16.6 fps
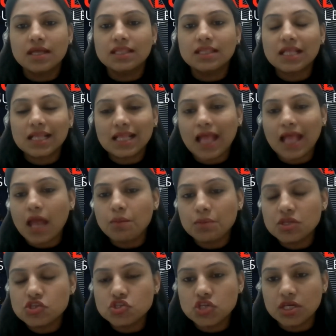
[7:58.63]
that
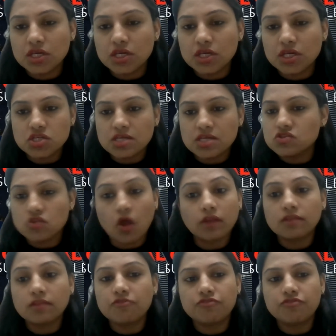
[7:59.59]
climate change is not